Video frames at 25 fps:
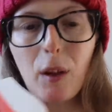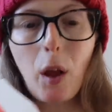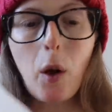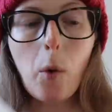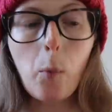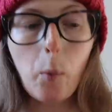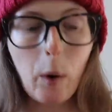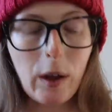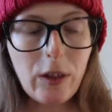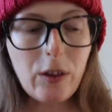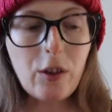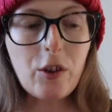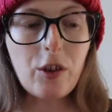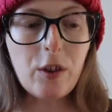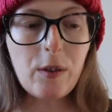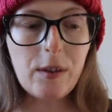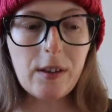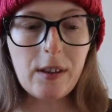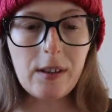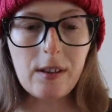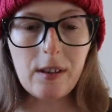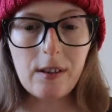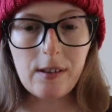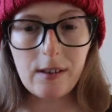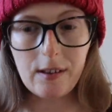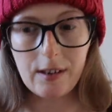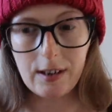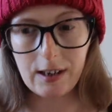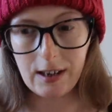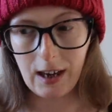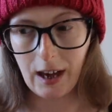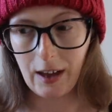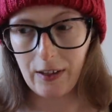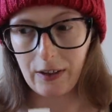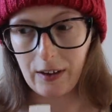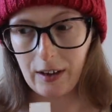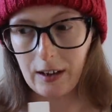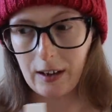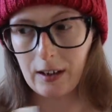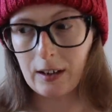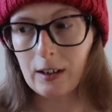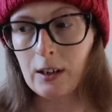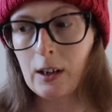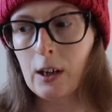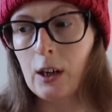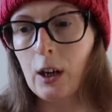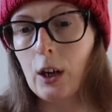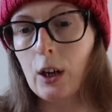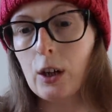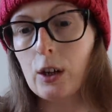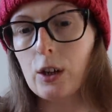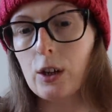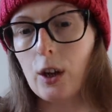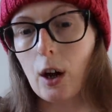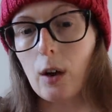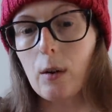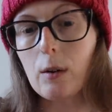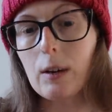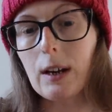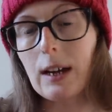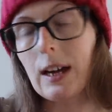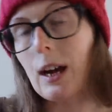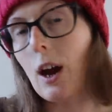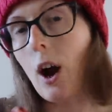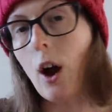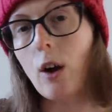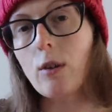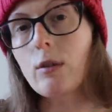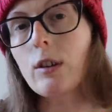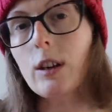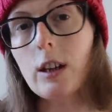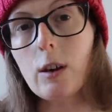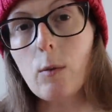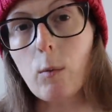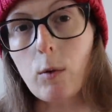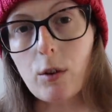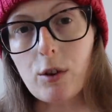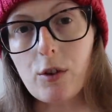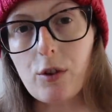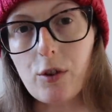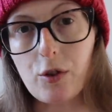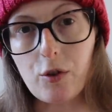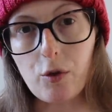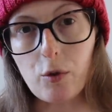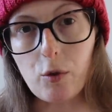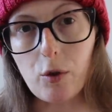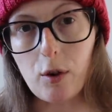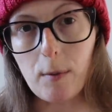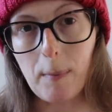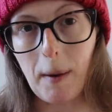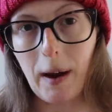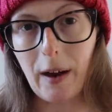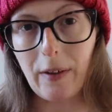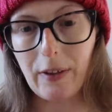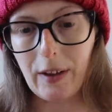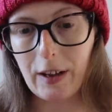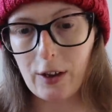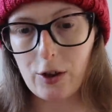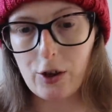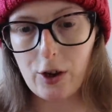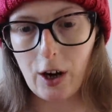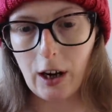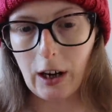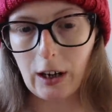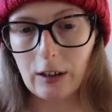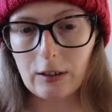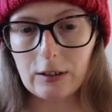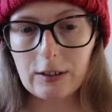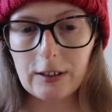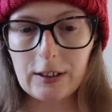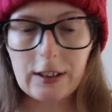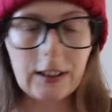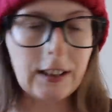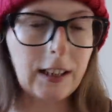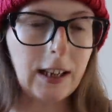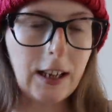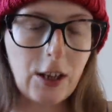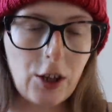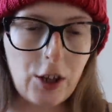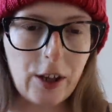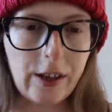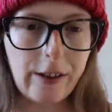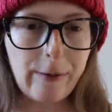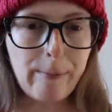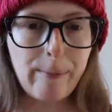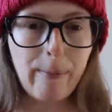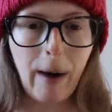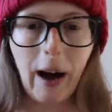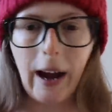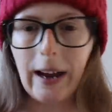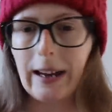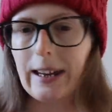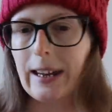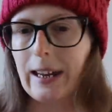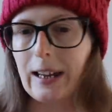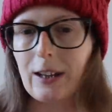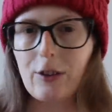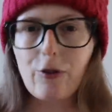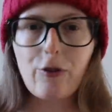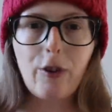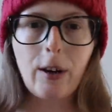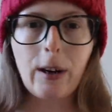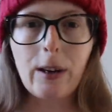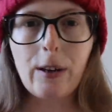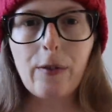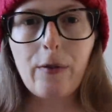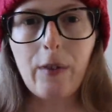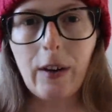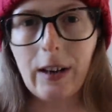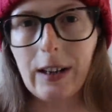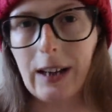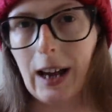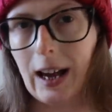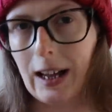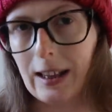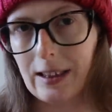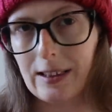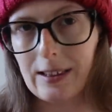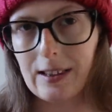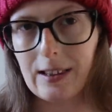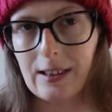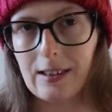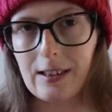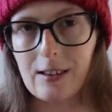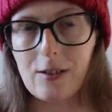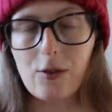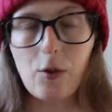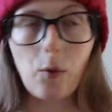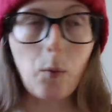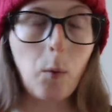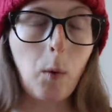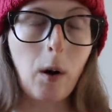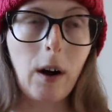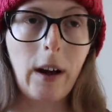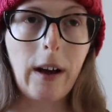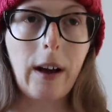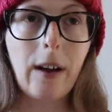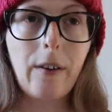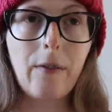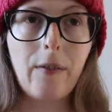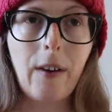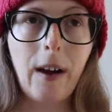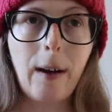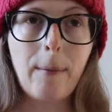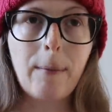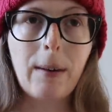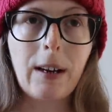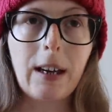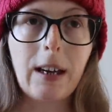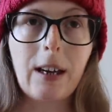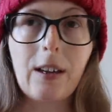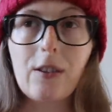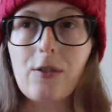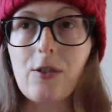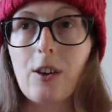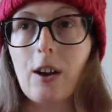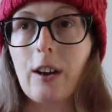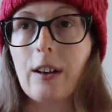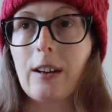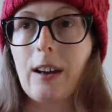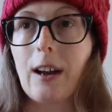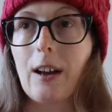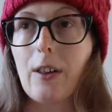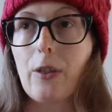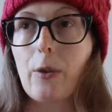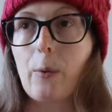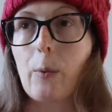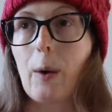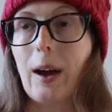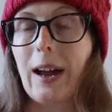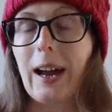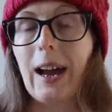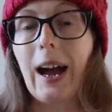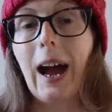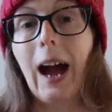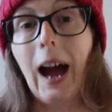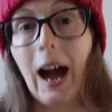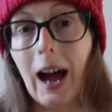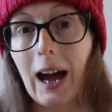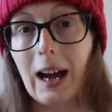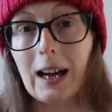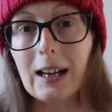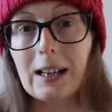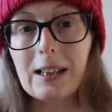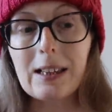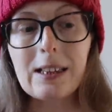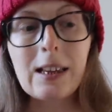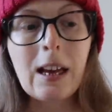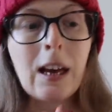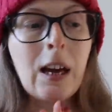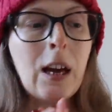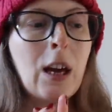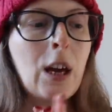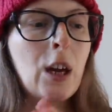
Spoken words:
When the two sisters are together, Yoli only wants to talk about their childhood, like she's mining and trying to find answers as to why her family has turned out the way it has.